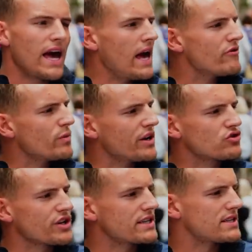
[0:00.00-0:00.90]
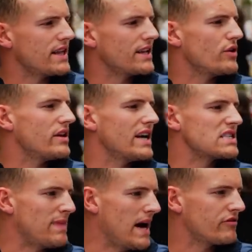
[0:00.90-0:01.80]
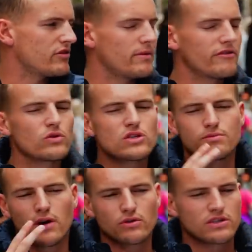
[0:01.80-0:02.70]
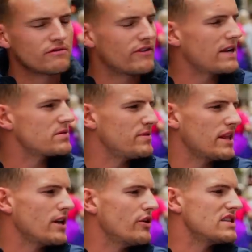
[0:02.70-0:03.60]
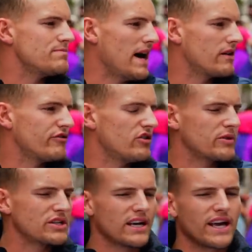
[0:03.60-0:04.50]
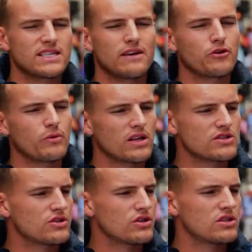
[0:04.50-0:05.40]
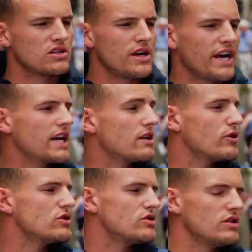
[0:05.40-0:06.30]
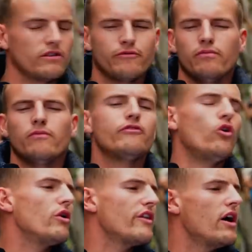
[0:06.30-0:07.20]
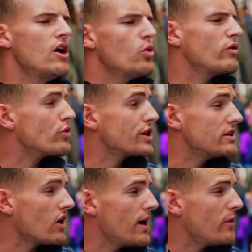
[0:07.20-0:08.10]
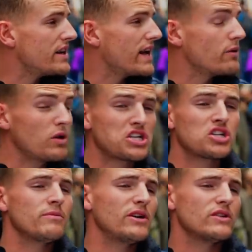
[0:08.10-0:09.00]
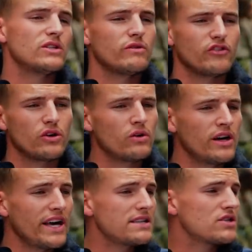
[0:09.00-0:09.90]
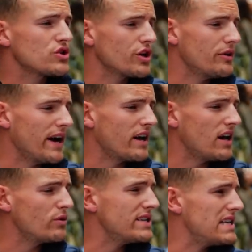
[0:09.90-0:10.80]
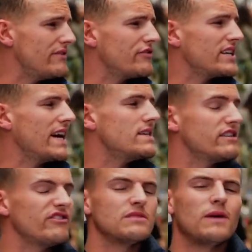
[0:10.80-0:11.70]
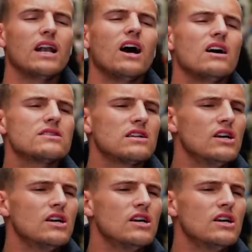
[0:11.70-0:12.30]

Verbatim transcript: Everyone drinks and they know that that's bad for them. Everyone smokes and vapes, but they know that's bad for them because yeah. I guess everyone's just ignorant to the thought that we're all going to die one day. Which, yeah. to be honest with you, is true. And I always live every day as if it's my last.